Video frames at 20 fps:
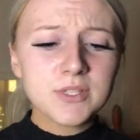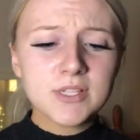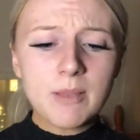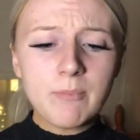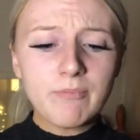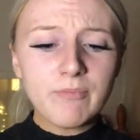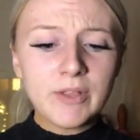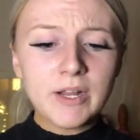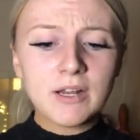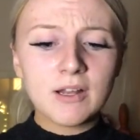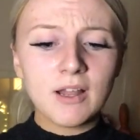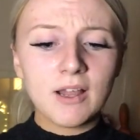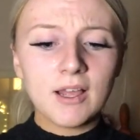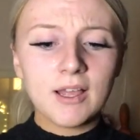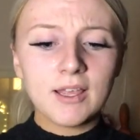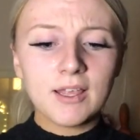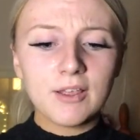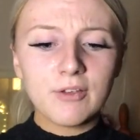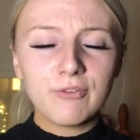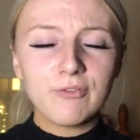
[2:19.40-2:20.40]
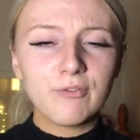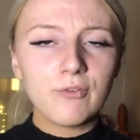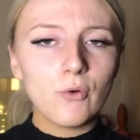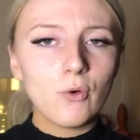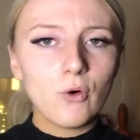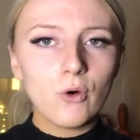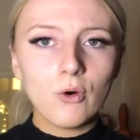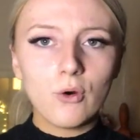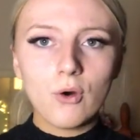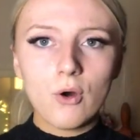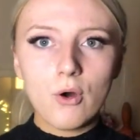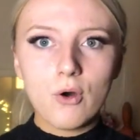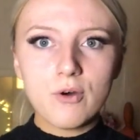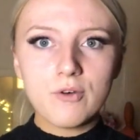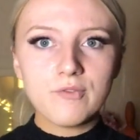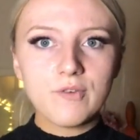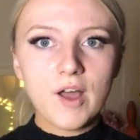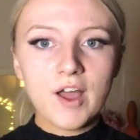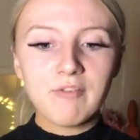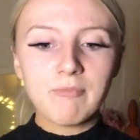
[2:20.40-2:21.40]
something like £4 or
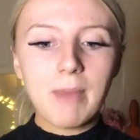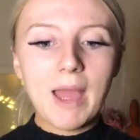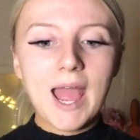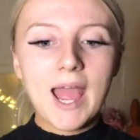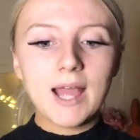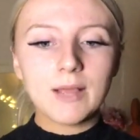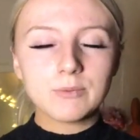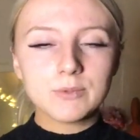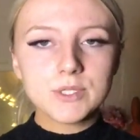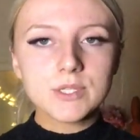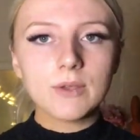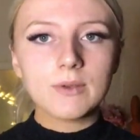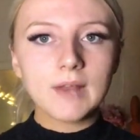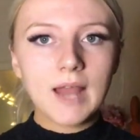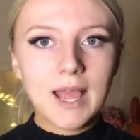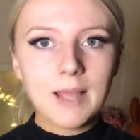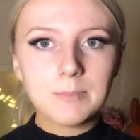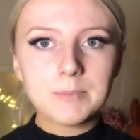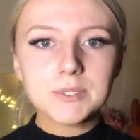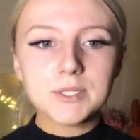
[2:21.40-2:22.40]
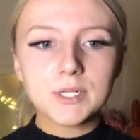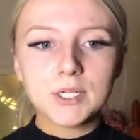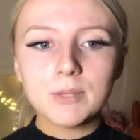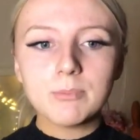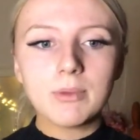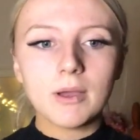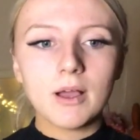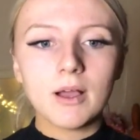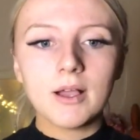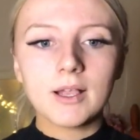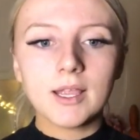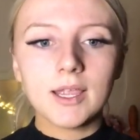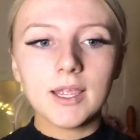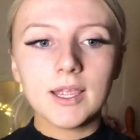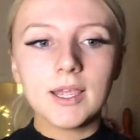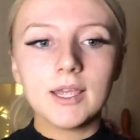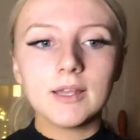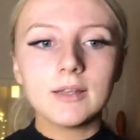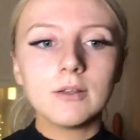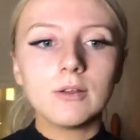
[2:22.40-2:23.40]
£5, so an absolute
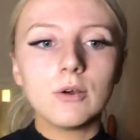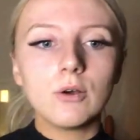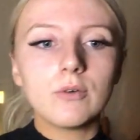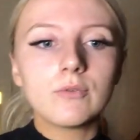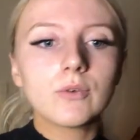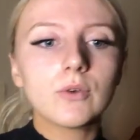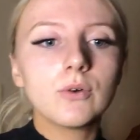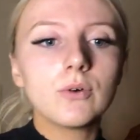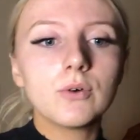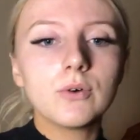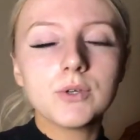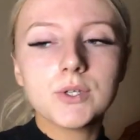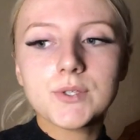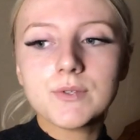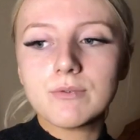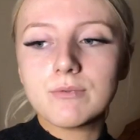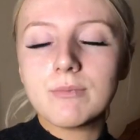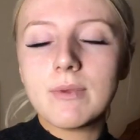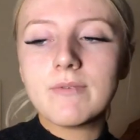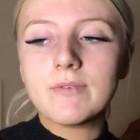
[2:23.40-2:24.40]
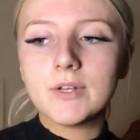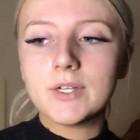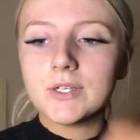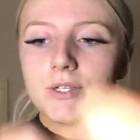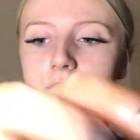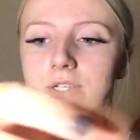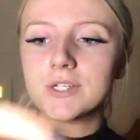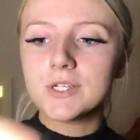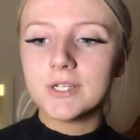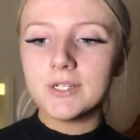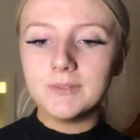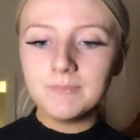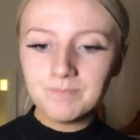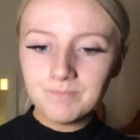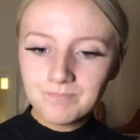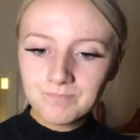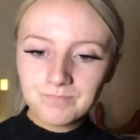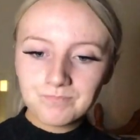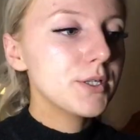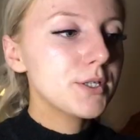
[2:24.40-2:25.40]
bargain, of course, from
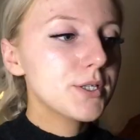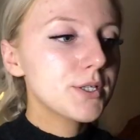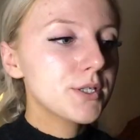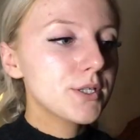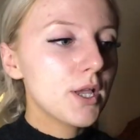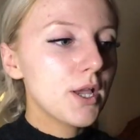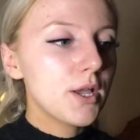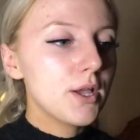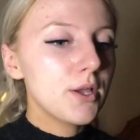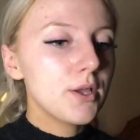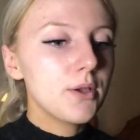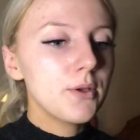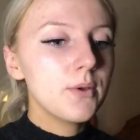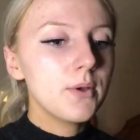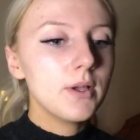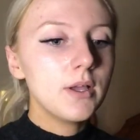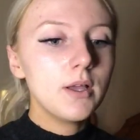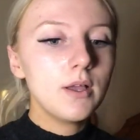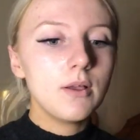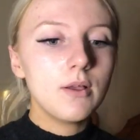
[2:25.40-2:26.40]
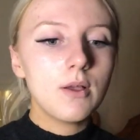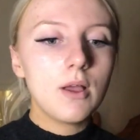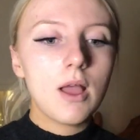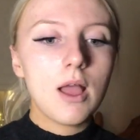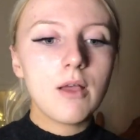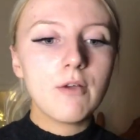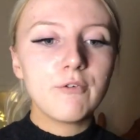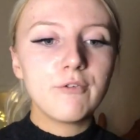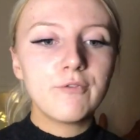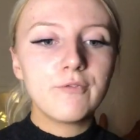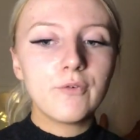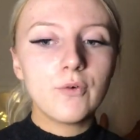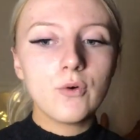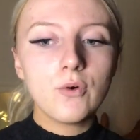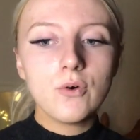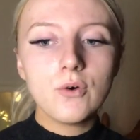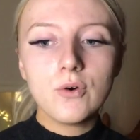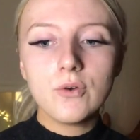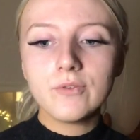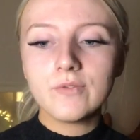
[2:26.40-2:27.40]
Revolution. So
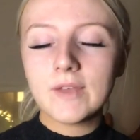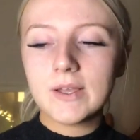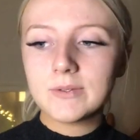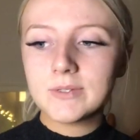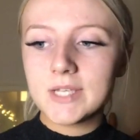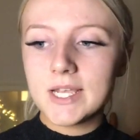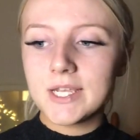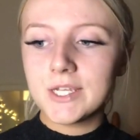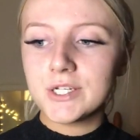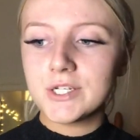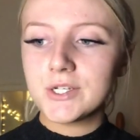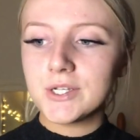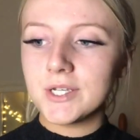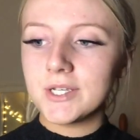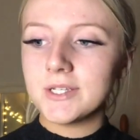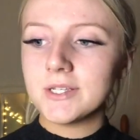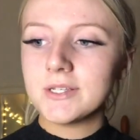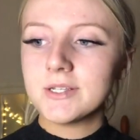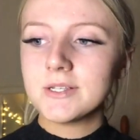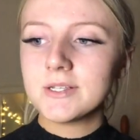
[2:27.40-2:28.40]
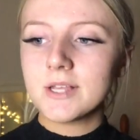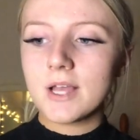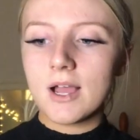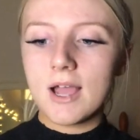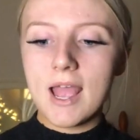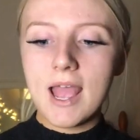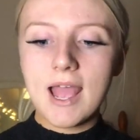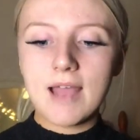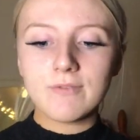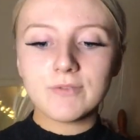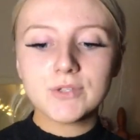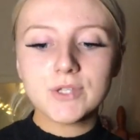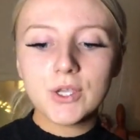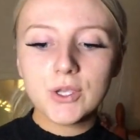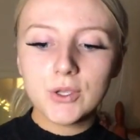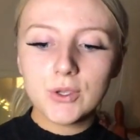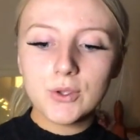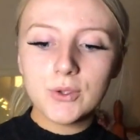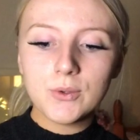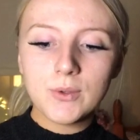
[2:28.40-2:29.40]
for foundations, I have
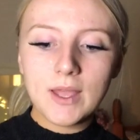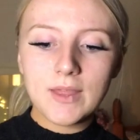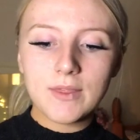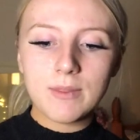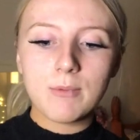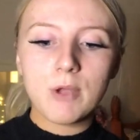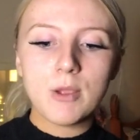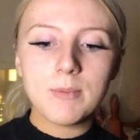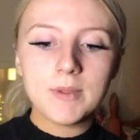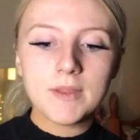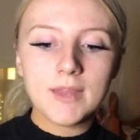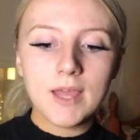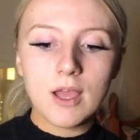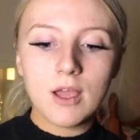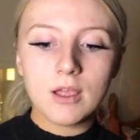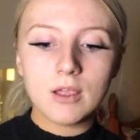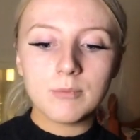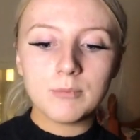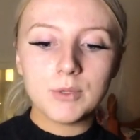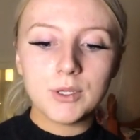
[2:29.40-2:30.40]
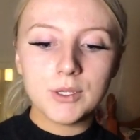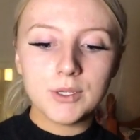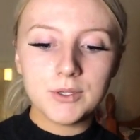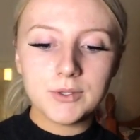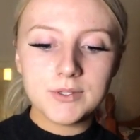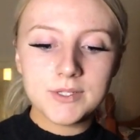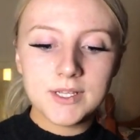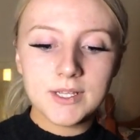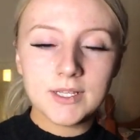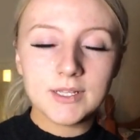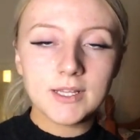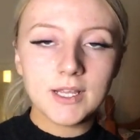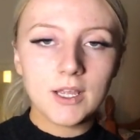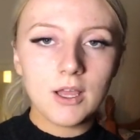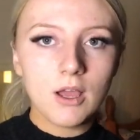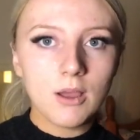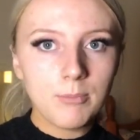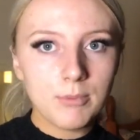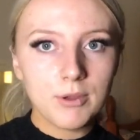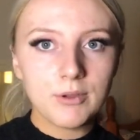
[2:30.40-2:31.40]
two at the moment that I'm using. They
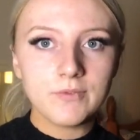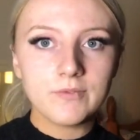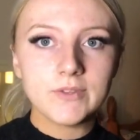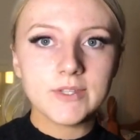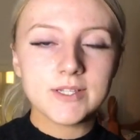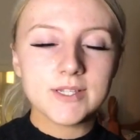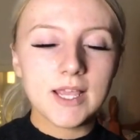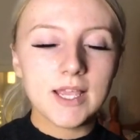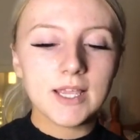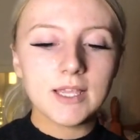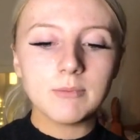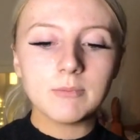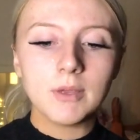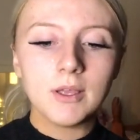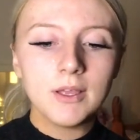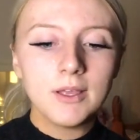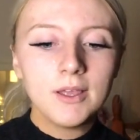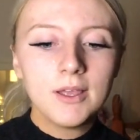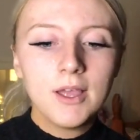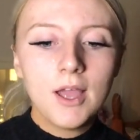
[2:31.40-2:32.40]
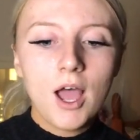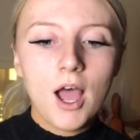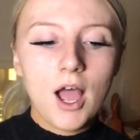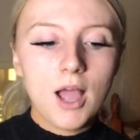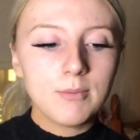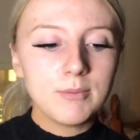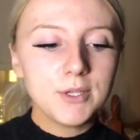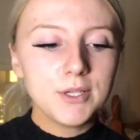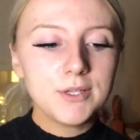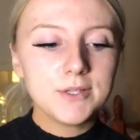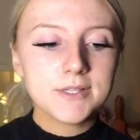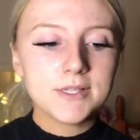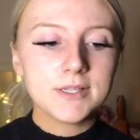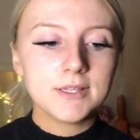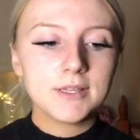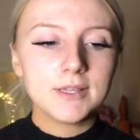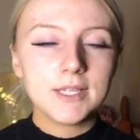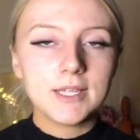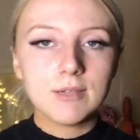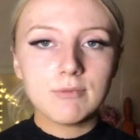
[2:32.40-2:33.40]
are both the same. I'm
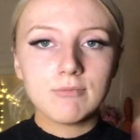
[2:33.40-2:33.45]
using the